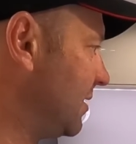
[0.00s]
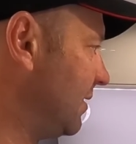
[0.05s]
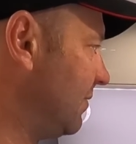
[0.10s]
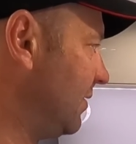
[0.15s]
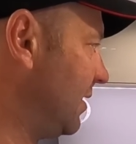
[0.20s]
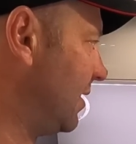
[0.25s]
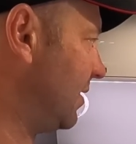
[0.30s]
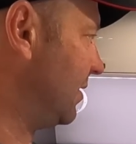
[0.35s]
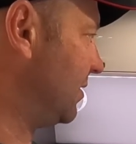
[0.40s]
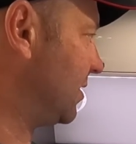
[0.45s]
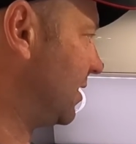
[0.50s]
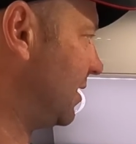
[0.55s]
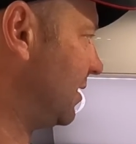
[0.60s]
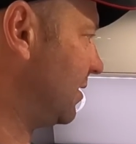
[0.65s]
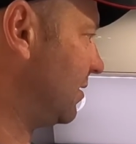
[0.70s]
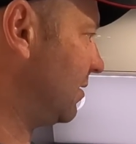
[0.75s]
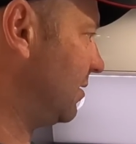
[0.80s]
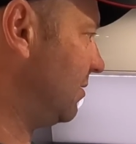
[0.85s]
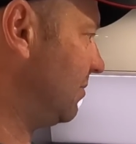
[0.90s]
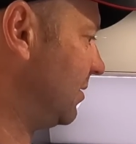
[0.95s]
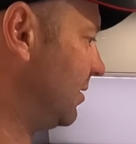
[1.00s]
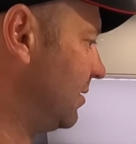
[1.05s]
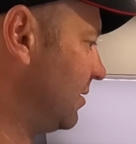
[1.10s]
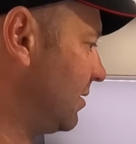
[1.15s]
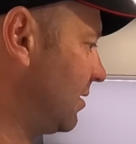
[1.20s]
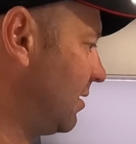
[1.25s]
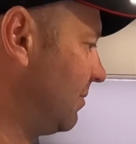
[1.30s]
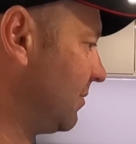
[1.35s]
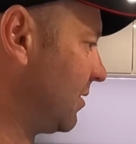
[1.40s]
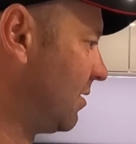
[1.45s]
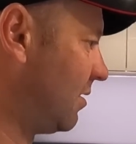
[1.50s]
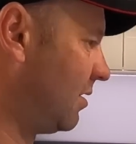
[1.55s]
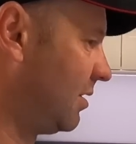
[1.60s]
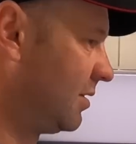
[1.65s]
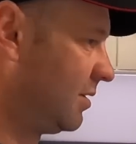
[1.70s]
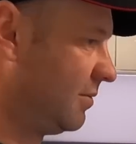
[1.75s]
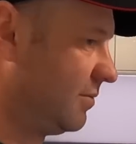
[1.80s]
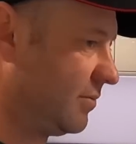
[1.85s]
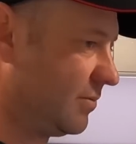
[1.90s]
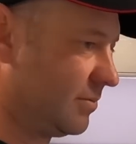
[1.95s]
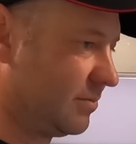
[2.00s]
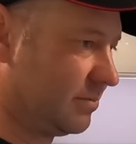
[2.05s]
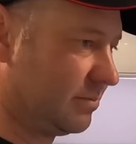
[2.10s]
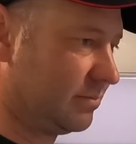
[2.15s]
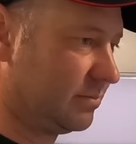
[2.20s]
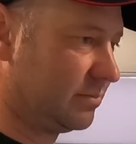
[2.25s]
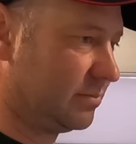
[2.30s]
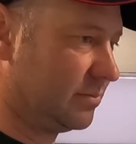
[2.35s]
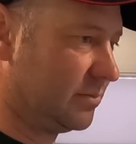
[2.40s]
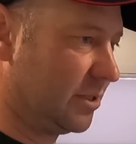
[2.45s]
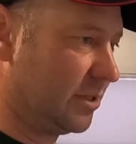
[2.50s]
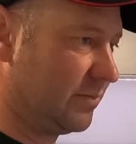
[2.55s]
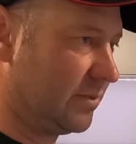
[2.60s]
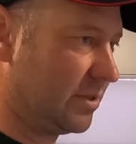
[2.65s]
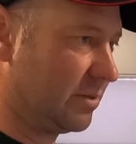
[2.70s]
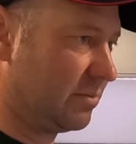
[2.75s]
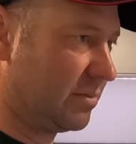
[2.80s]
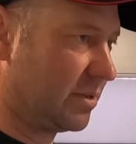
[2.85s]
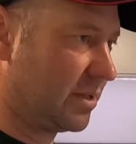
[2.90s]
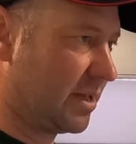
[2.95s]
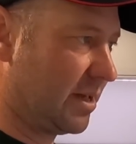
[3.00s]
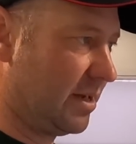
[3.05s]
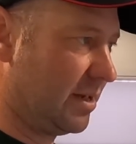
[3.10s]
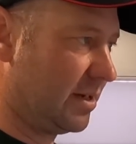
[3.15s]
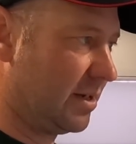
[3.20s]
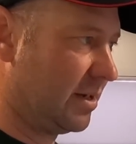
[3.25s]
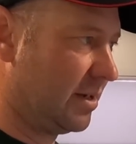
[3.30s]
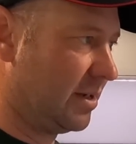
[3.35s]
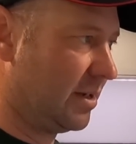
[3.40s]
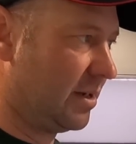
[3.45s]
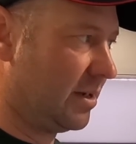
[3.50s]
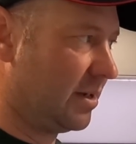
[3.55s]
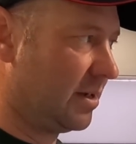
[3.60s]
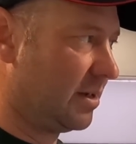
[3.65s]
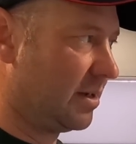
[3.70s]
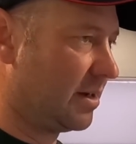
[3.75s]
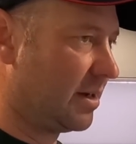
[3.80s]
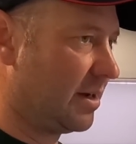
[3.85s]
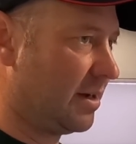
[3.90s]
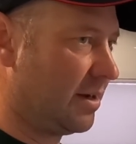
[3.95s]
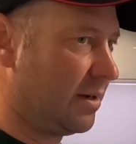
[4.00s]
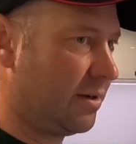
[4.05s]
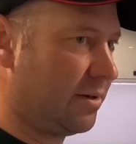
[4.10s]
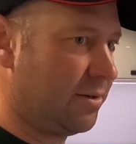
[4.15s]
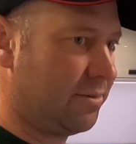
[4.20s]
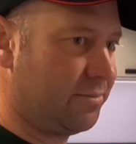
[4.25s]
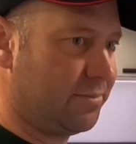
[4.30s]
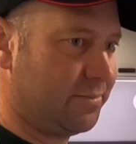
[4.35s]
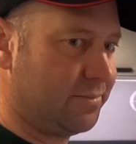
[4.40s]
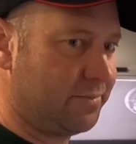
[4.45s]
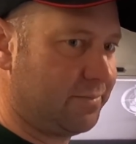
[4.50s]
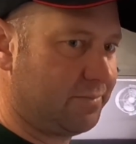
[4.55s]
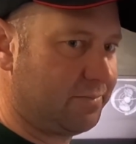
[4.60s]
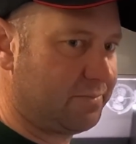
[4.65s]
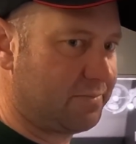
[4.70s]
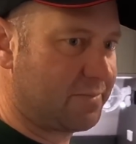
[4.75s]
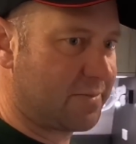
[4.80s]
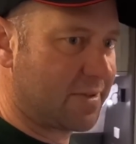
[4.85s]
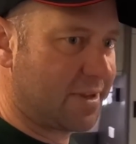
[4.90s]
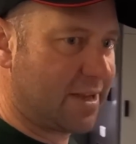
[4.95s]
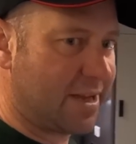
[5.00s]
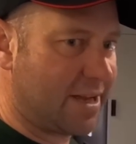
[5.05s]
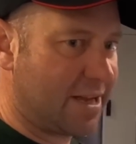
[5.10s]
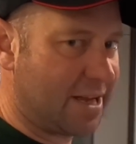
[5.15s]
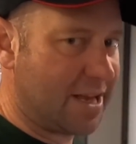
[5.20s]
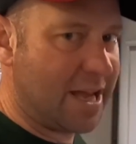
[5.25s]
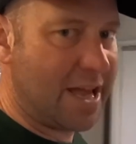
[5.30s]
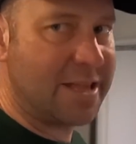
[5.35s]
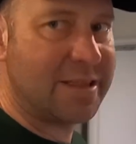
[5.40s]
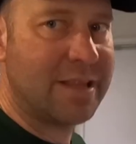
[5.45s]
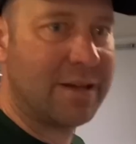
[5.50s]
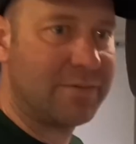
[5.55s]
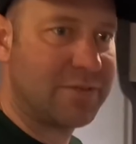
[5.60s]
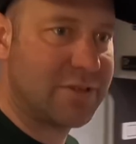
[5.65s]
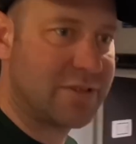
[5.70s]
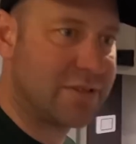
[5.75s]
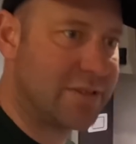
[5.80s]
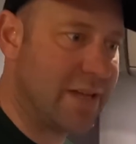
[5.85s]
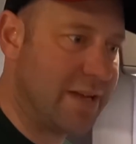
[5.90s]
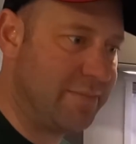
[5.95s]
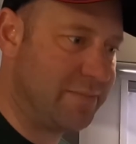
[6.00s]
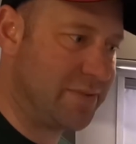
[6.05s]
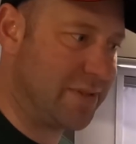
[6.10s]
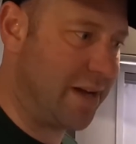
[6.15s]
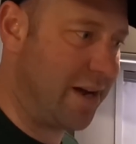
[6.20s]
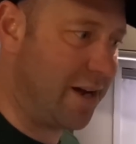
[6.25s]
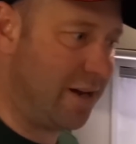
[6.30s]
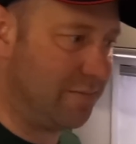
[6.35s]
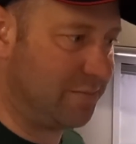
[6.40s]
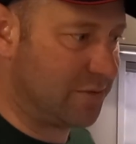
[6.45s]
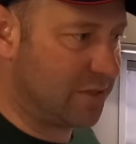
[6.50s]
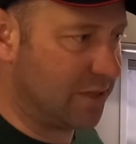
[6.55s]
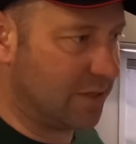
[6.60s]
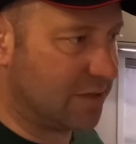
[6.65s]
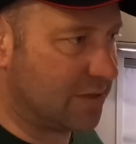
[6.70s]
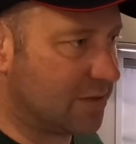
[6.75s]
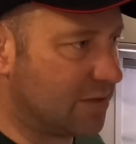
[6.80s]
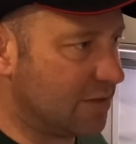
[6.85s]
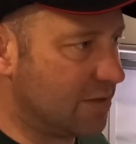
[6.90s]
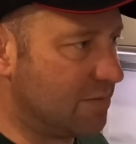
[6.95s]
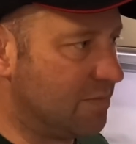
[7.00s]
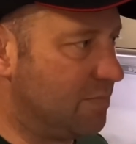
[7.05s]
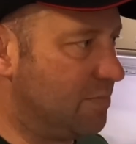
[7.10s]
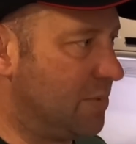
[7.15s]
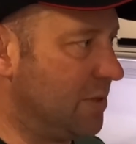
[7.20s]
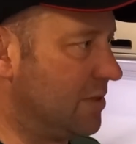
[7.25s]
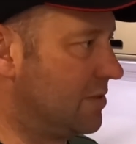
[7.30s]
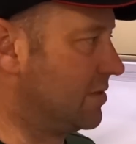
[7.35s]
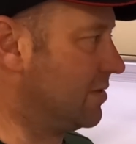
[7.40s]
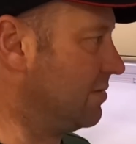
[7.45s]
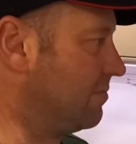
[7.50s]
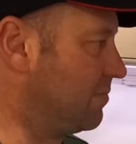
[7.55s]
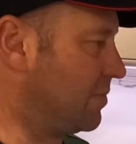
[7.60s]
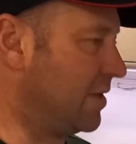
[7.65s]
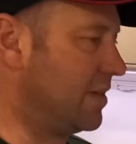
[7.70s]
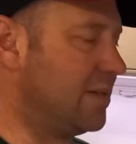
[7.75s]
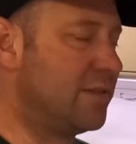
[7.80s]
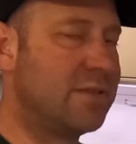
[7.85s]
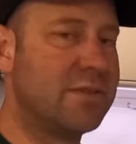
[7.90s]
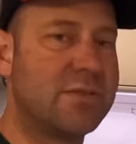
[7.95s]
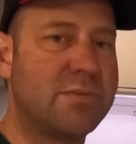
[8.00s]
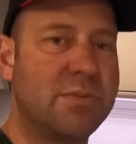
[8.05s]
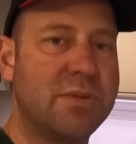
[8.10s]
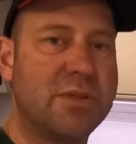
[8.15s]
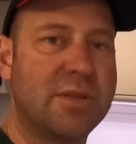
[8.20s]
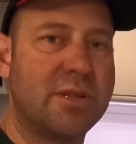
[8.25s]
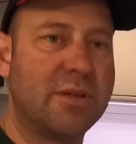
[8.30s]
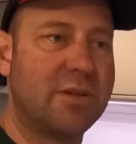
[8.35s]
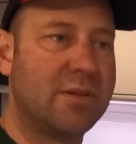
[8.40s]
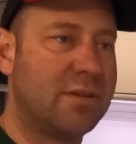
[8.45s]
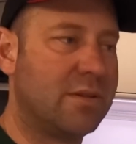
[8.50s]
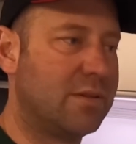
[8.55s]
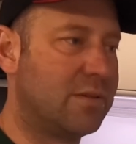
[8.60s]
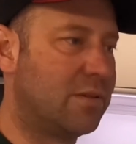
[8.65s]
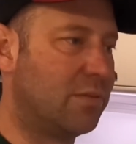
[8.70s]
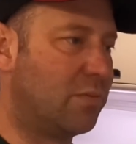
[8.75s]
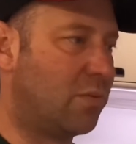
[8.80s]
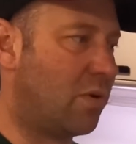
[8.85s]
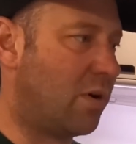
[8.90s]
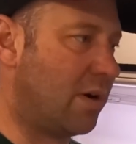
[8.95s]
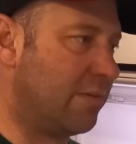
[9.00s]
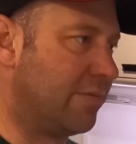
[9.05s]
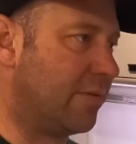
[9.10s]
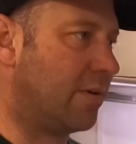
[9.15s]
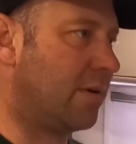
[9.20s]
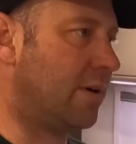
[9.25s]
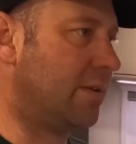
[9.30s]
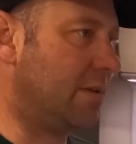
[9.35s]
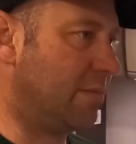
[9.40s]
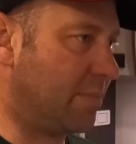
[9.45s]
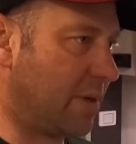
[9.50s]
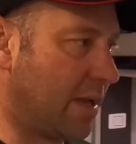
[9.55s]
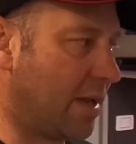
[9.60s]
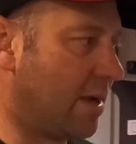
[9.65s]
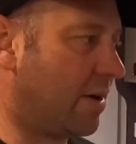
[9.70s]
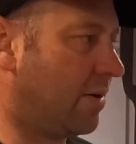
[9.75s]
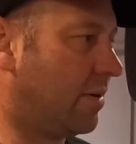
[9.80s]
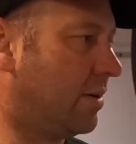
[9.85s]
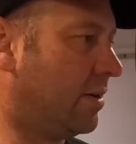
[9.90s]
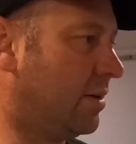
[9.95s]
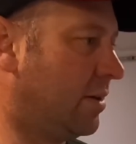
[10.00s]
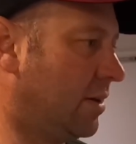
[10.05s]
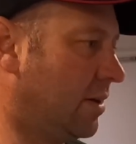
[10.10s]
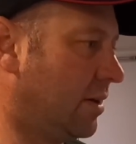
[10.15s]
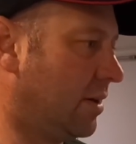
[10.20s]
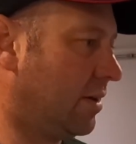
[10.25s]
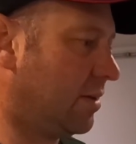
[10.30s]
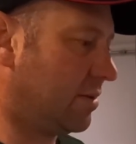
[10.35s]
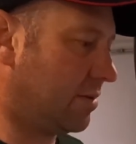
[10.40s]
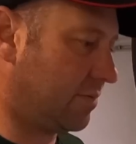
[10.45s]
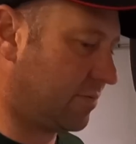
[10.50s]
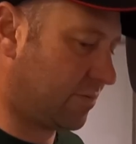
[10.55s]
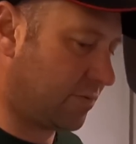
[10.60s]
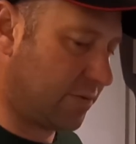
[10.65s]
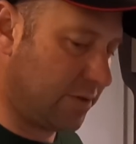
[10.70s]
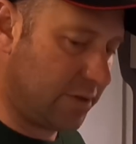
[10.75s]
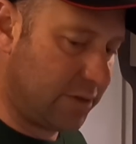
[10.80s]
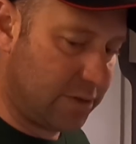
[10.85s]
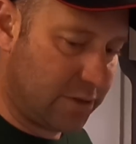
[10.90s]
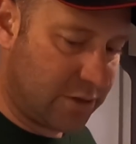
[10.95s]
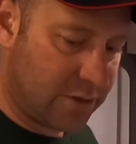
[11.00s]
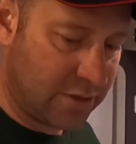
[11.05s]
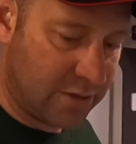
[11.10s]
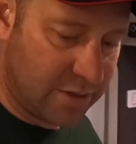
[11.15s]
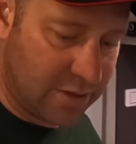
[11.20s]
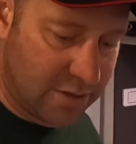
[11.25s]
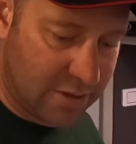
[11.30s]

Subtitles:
every other Jayco, but I'm kind of living with that. And they've stepped up just the bits and pieces with the Wi-Fi and the power, the fridge.